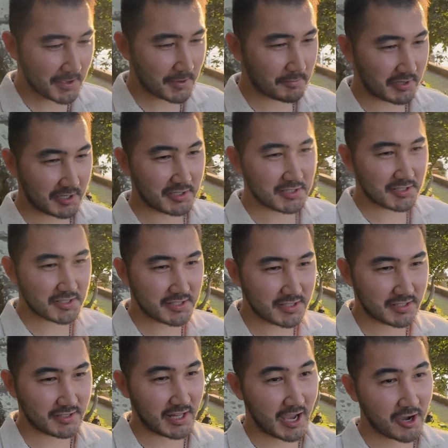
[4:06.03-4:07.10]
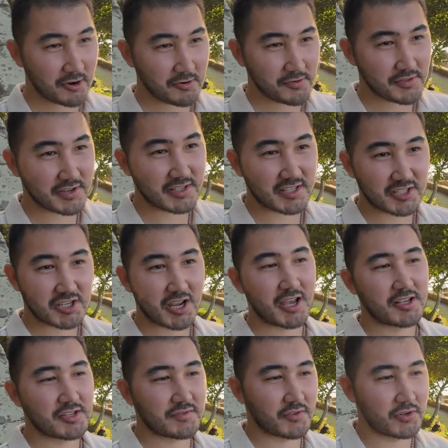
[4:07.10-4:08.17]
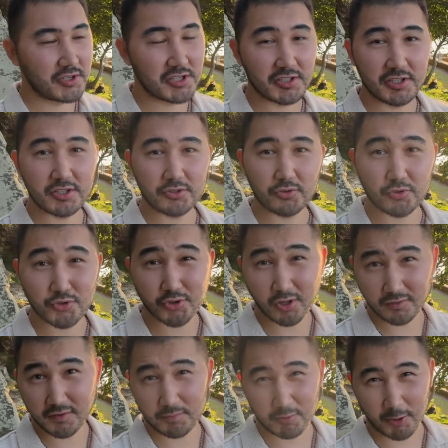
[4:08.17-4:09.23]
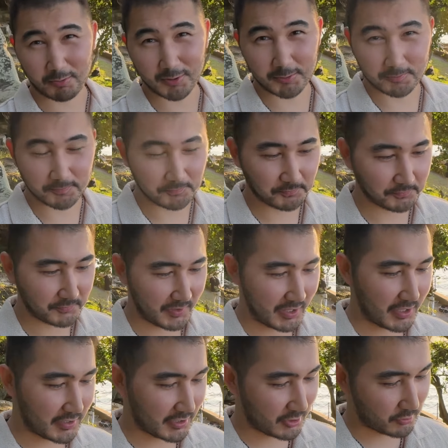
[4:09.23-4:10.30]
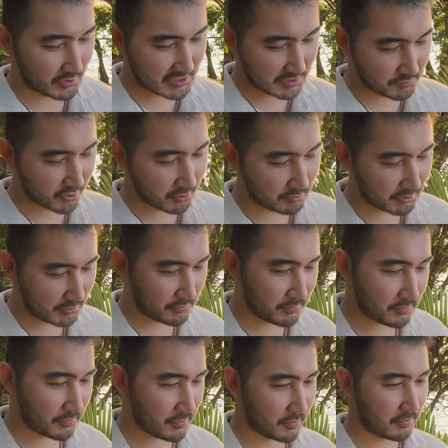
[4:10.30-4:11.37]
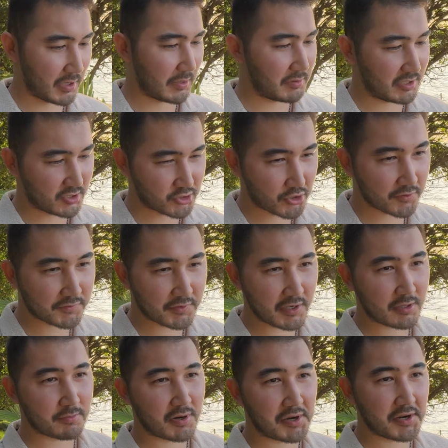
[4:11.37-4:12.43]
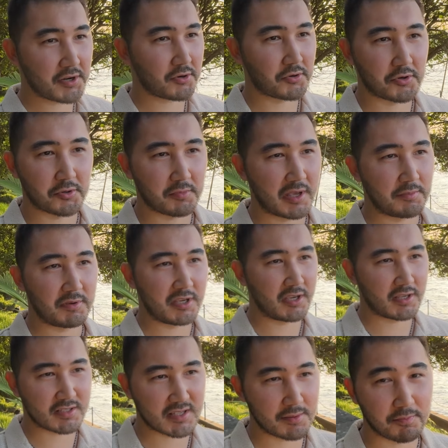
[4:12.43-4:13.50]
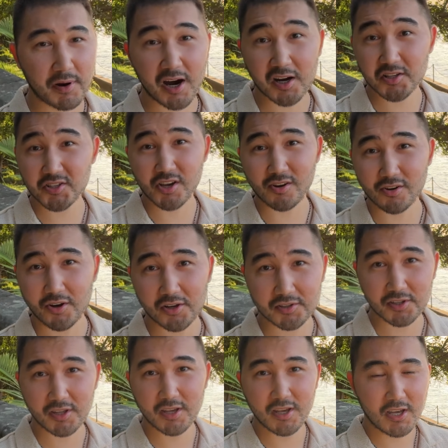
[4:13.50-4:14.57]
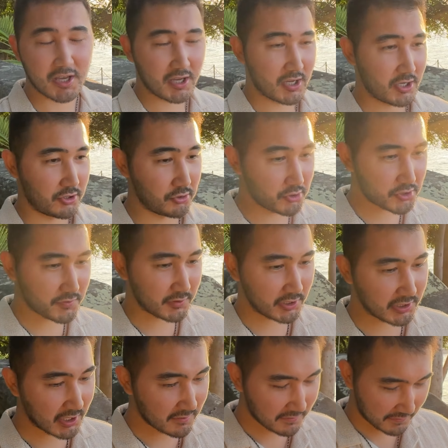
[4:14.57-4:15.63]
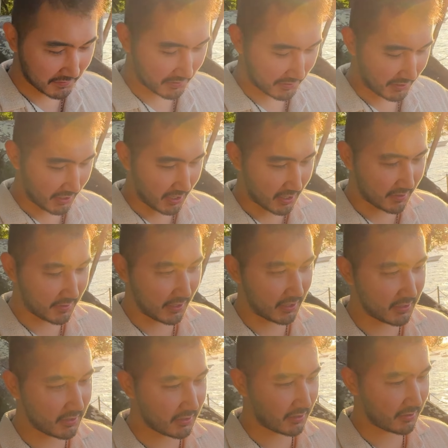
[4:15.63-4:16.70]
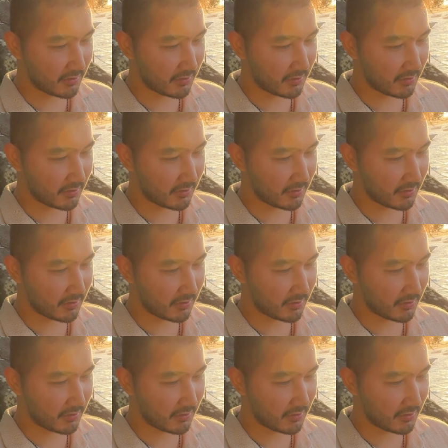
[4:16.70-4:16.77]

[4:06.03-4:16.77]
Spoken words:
because now there is a chance for engineer to solve a problem. There was a problem, maybe a software bug, or maybe some parts are not useful enough. Then